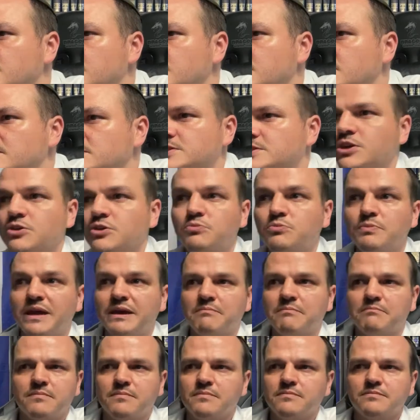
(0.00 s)
So
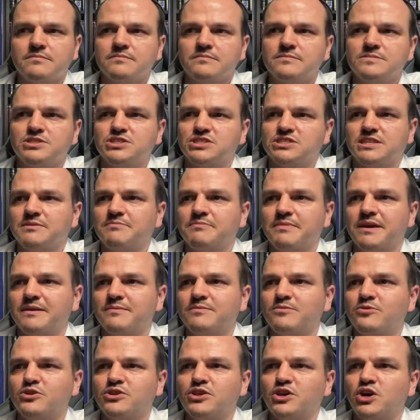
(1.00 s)
Mem, just the Mem
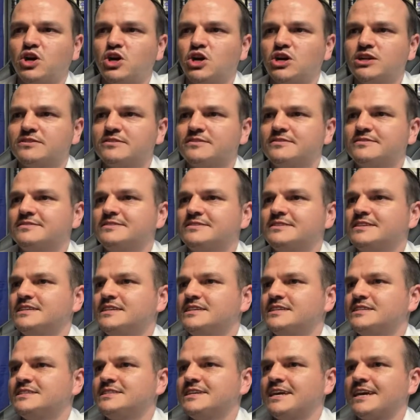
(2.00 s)
with heart,
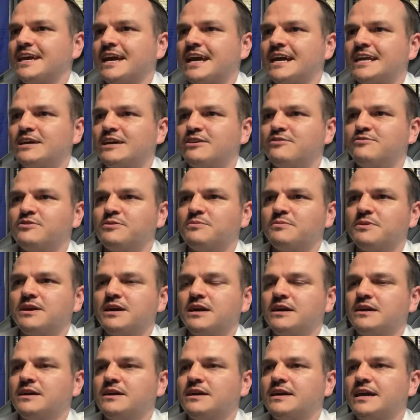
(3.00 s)
saying hello from
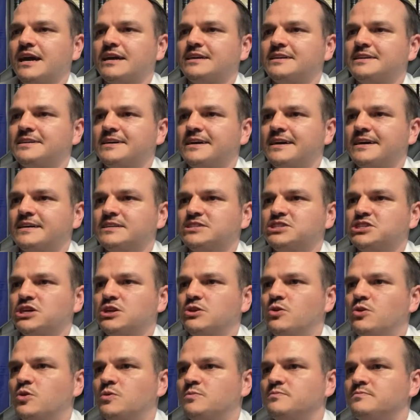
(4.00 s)
Canada,
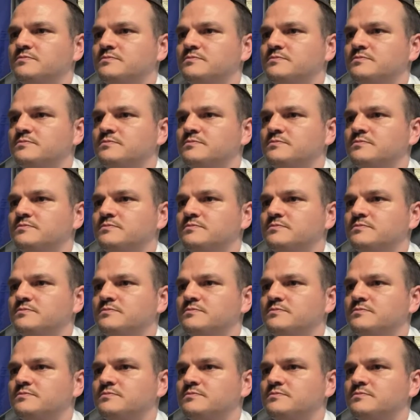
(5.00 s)
Shalom.